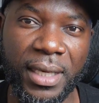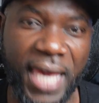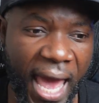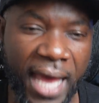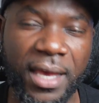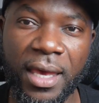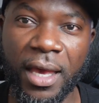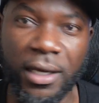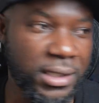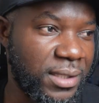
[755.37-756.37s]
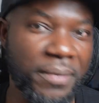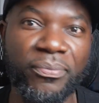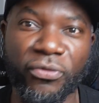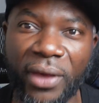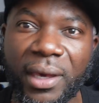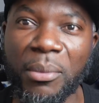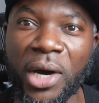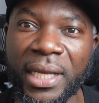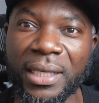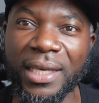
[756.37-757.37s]
Yeah, because think
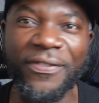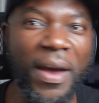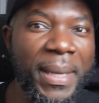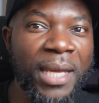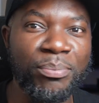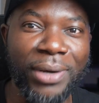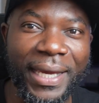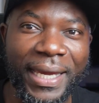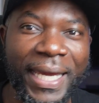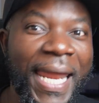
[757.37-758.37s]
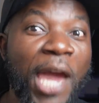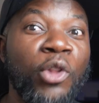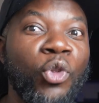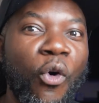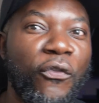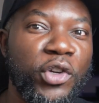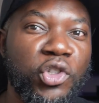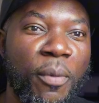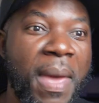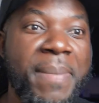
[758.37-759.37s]
about it. If I'm an employer and I know for
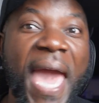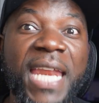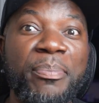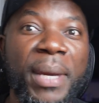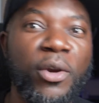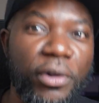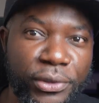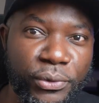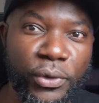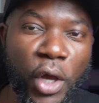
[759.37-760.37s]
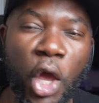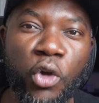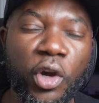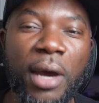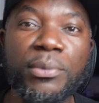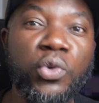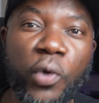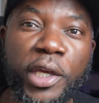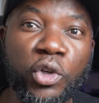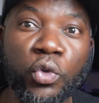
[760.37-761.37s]
sure, maybe I depend on you, you come to
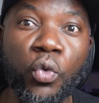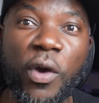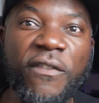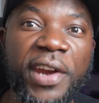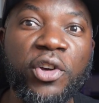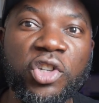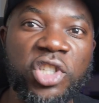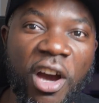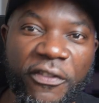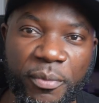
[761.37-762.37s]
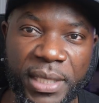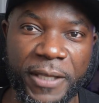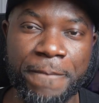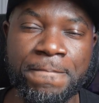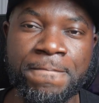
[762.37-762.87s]
work, you do a very good job for me.